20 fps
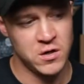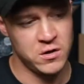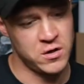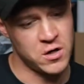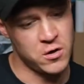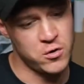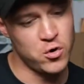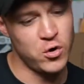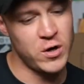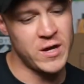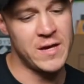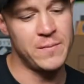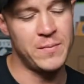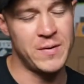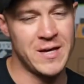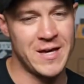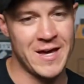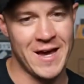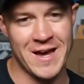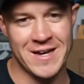Your
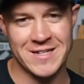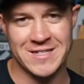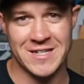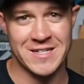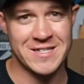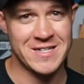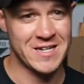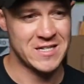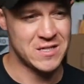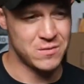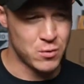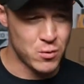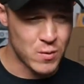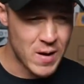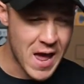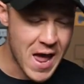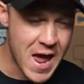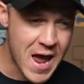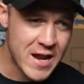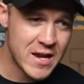EPK is
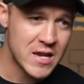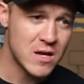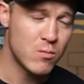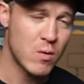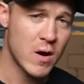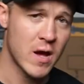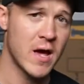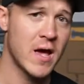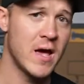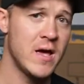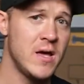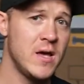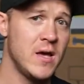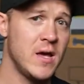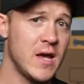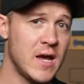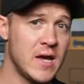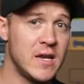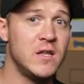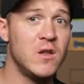accessible anywhere
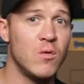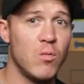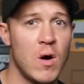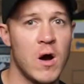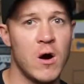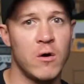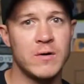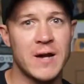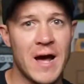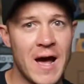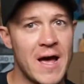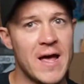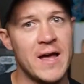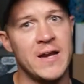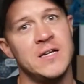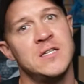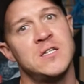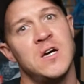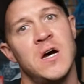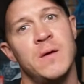in the world at
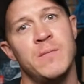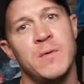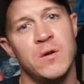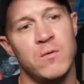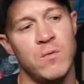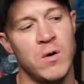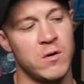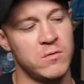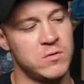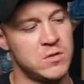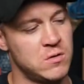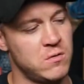any time in the world.